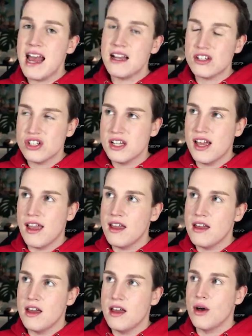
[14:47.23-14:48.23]

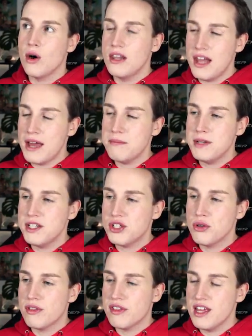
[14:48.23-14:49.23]
actually led me
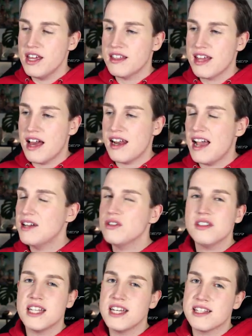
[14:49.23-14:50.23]
to think that I
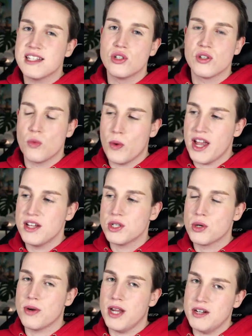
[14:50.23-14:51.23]
don't think there's a way
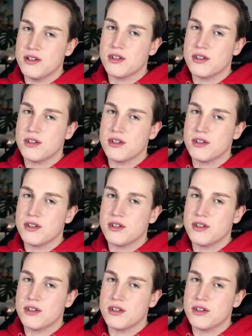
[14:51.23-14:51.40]
to create a